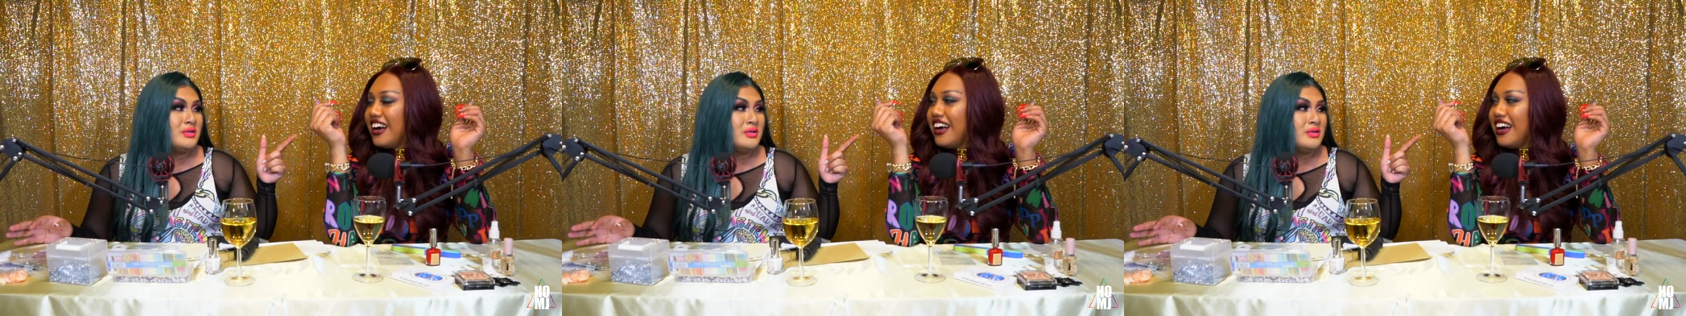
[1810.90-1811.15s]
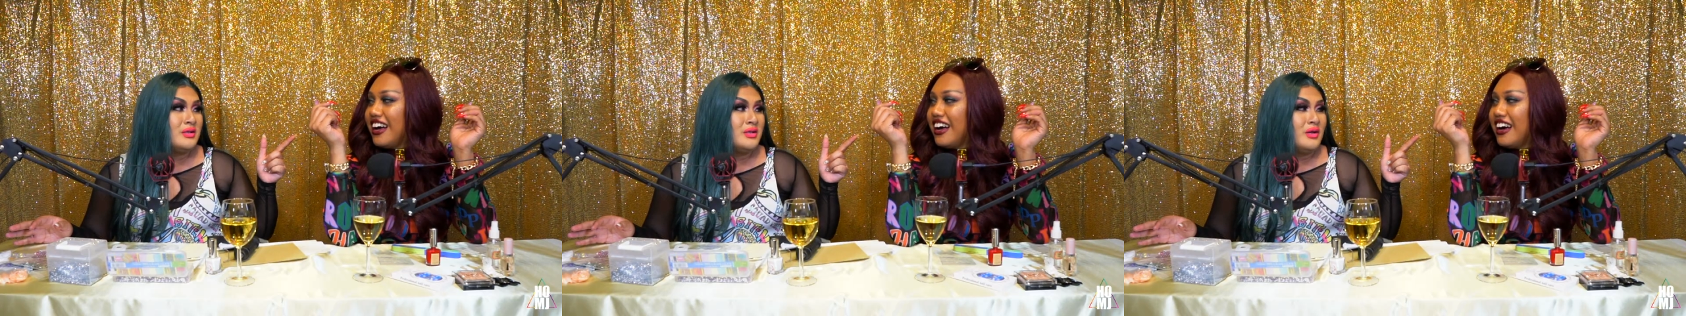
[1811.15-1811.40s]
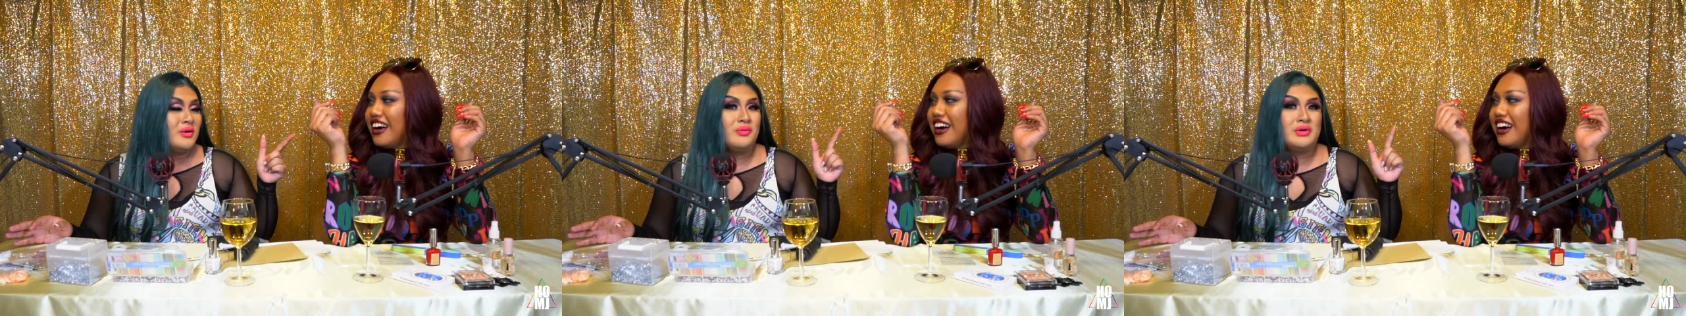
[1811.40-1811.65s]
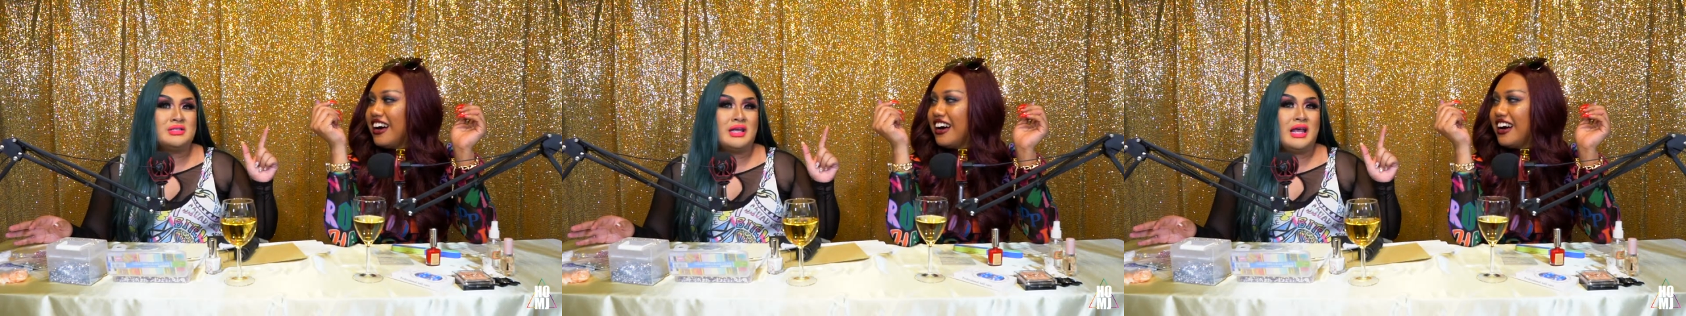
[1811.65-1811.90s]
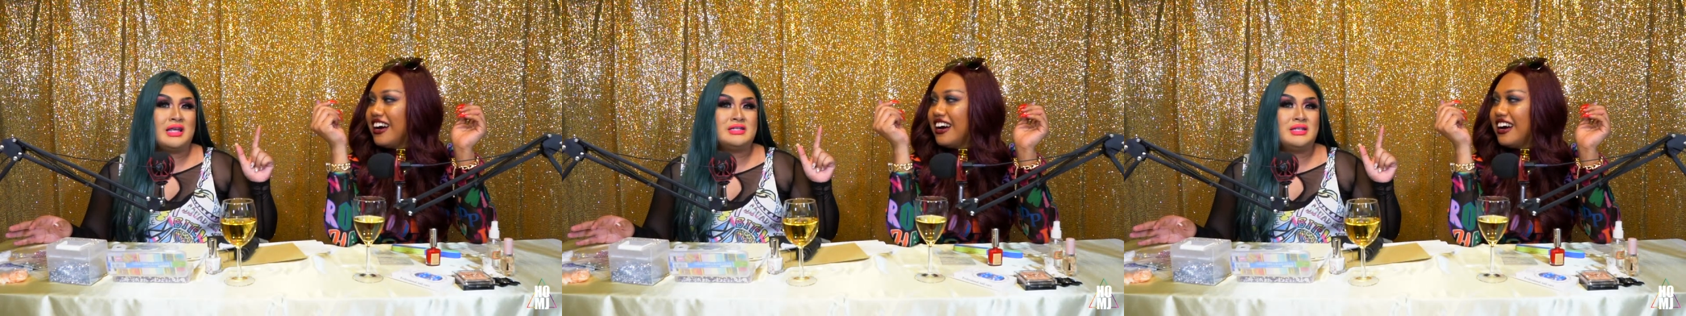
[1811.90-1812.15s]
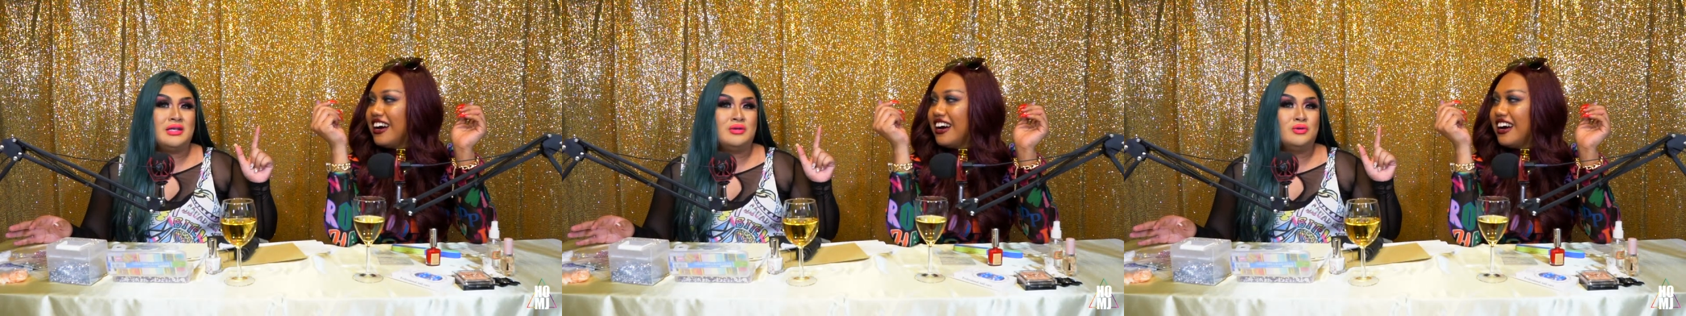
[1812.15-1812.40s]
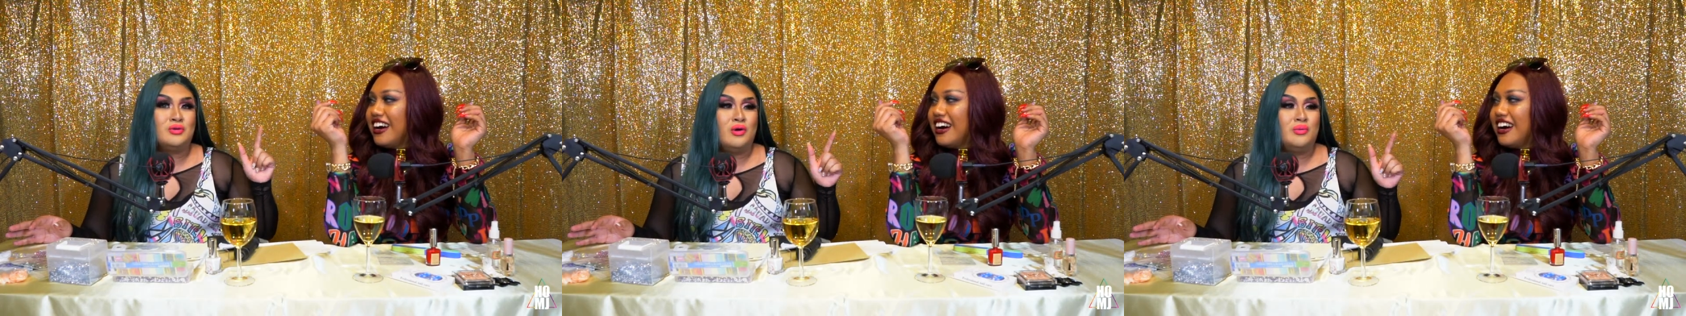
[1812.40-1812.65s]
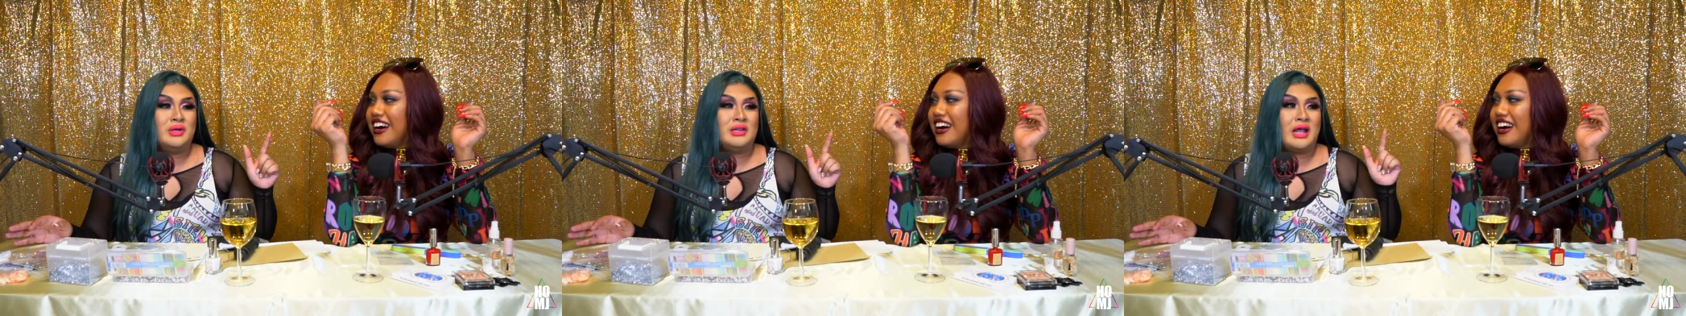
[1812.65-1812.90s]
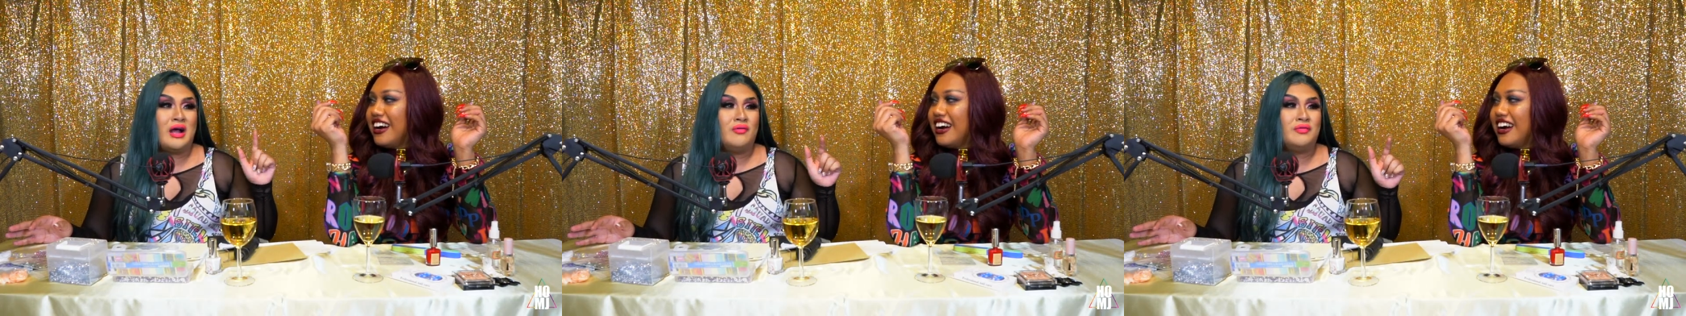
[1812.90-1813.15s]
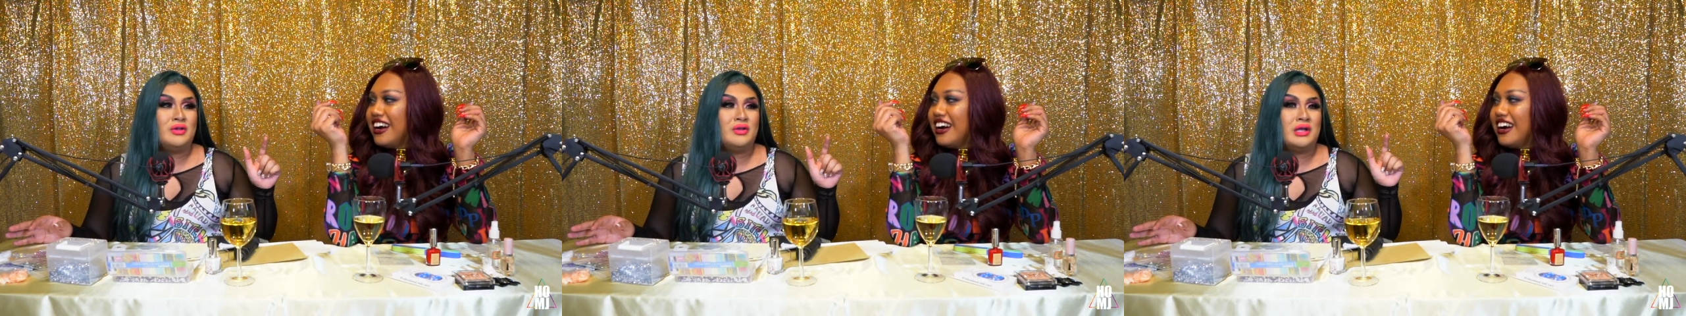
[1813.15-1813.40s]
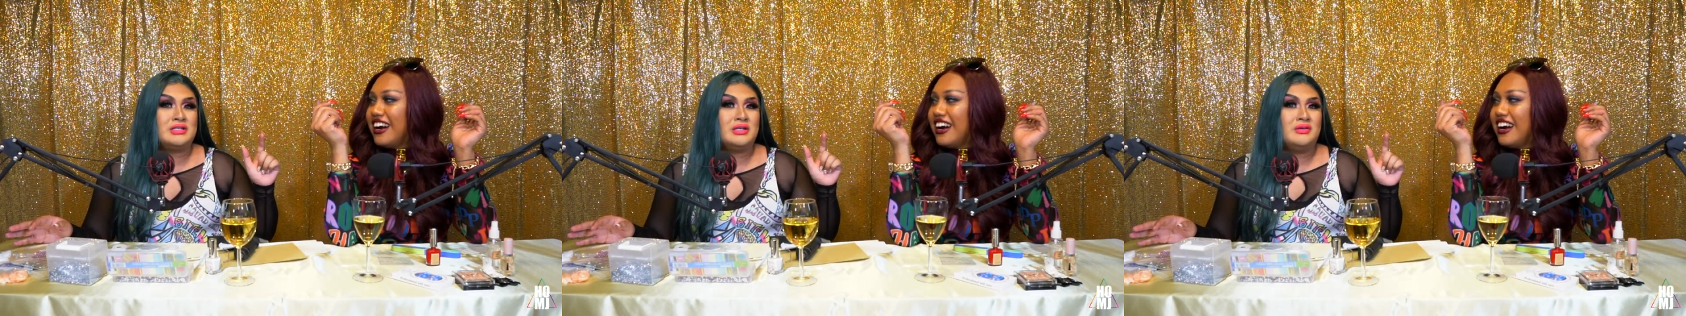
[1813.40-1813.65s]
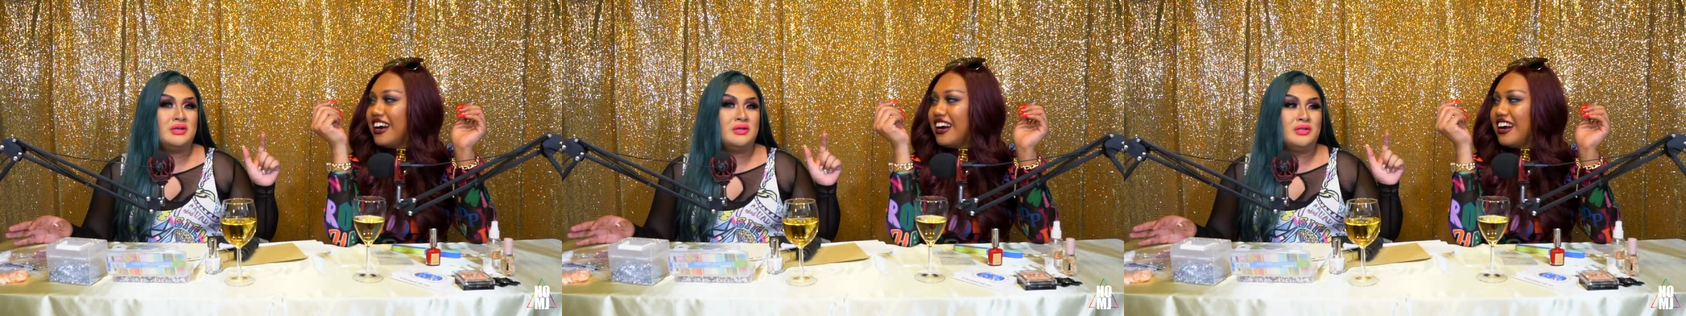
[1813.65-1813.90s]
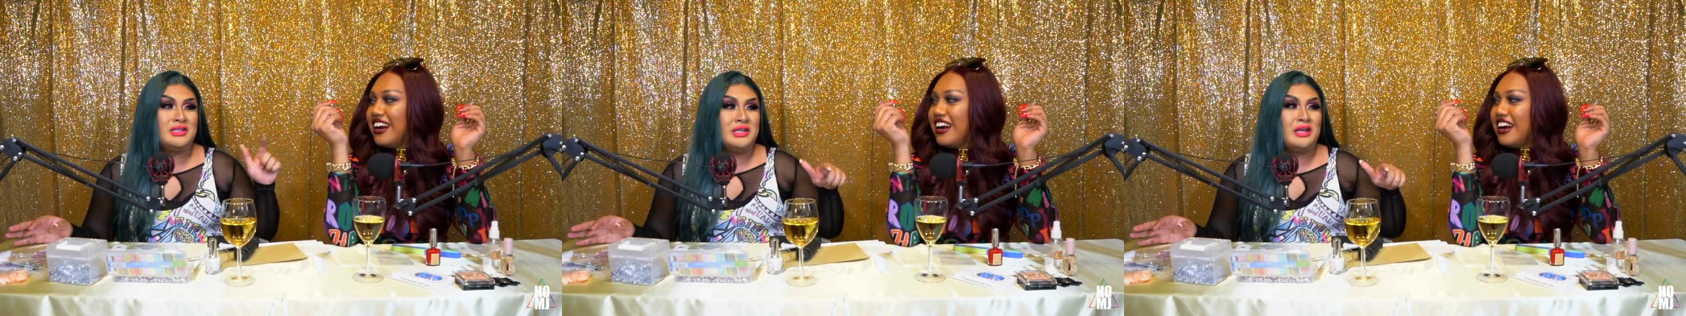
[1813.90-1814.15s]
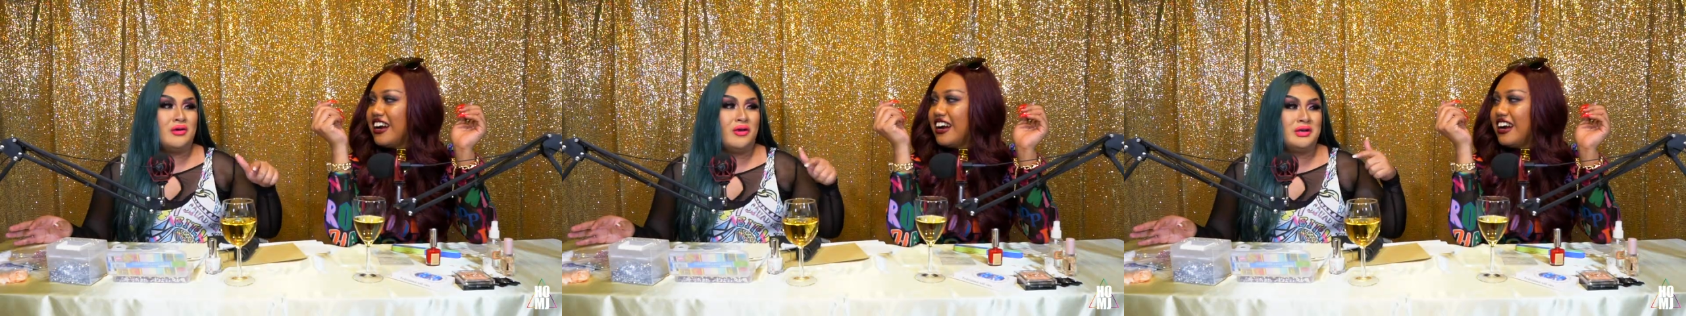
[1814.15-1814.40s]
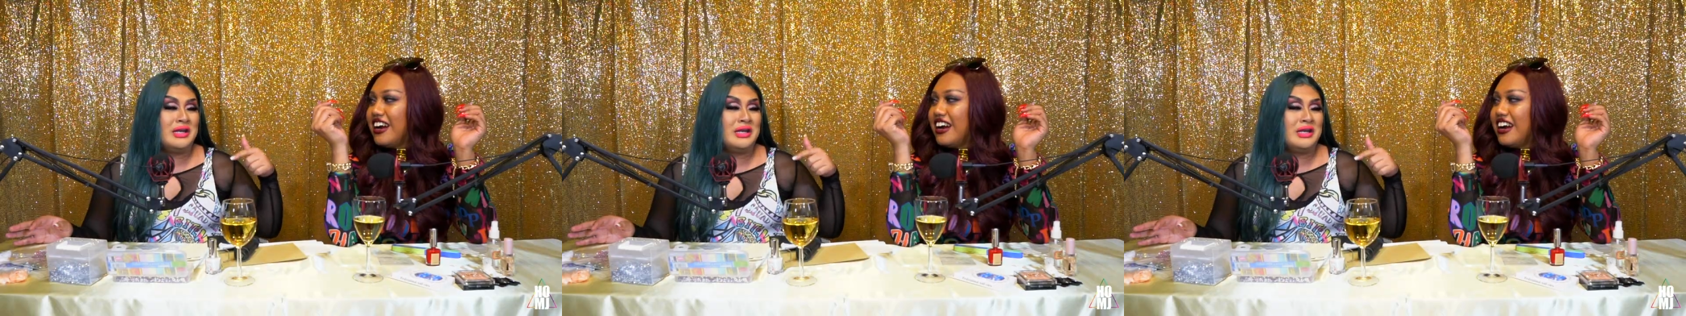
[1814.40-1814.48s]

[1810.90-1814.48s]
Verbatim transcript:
Speaker 1: uh-huh. was that actually you told me that outfit you actually did it on